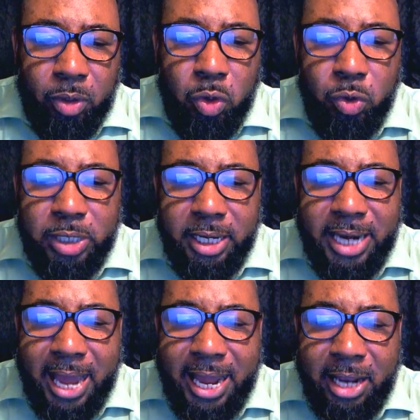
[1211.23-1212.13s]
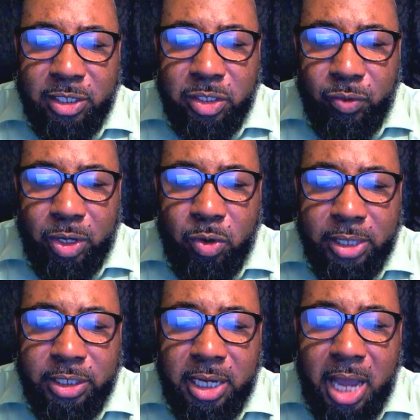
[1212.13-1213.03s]
who did not answer
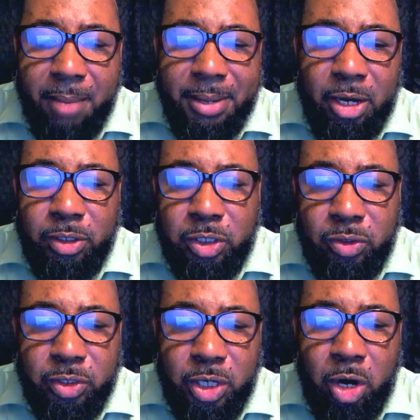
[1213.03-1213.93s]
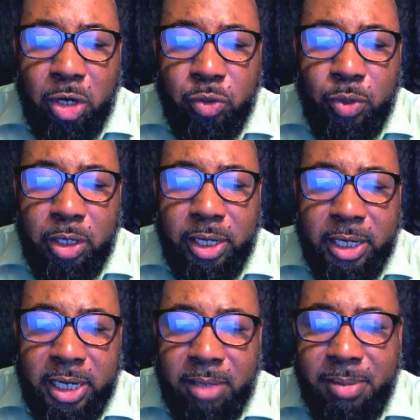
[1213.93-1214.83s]
requests to comment on Tuesday, urged Willer
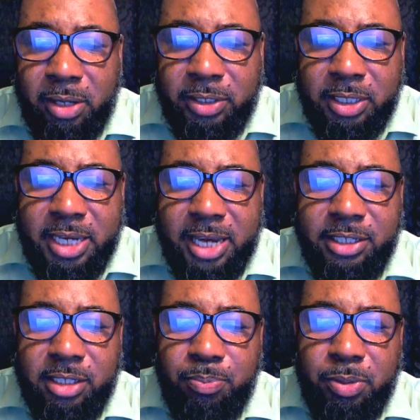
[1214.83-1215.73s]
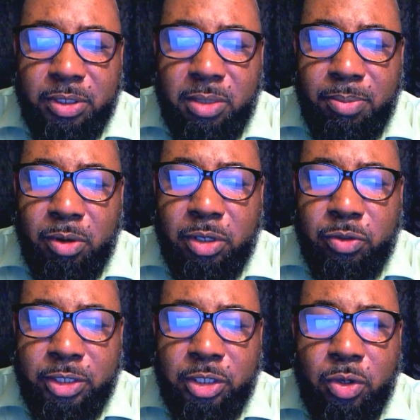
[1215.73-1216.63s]
in emails and texts to push the
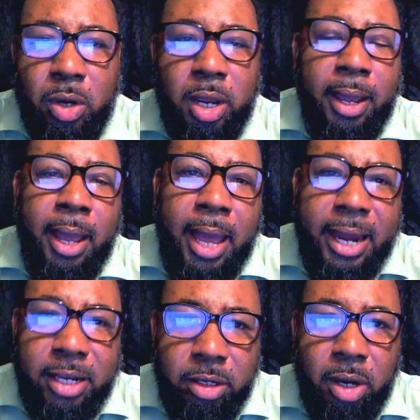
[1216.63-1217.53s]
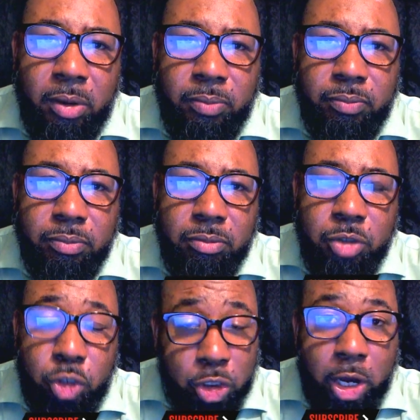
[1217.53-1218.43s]
bogus rich story. How do you know?
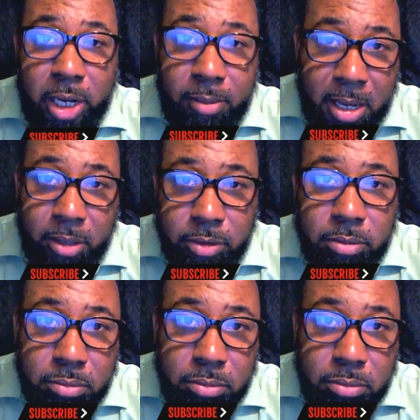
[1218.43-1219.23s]
You saw the emails?